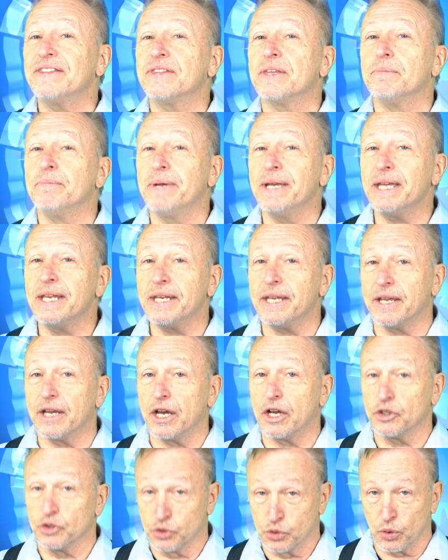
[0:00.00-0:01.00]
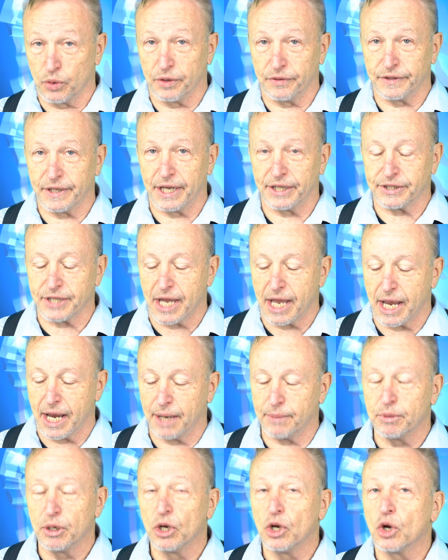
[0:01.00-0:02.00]
in the media during that
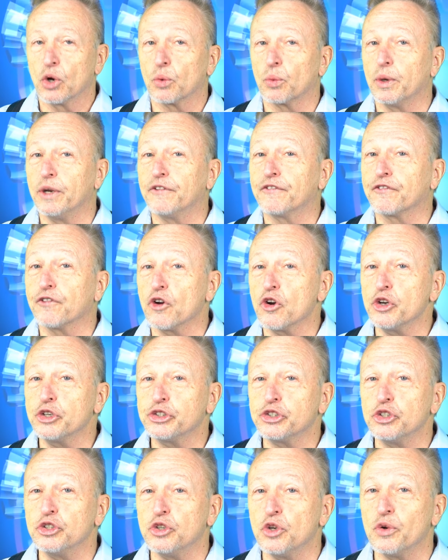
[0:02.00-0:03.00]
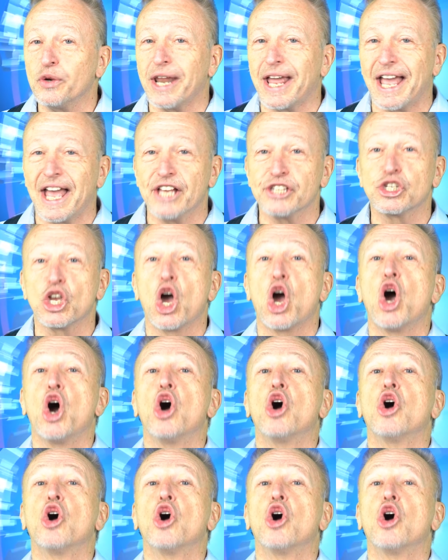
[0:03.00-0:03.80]
time referred to Newt as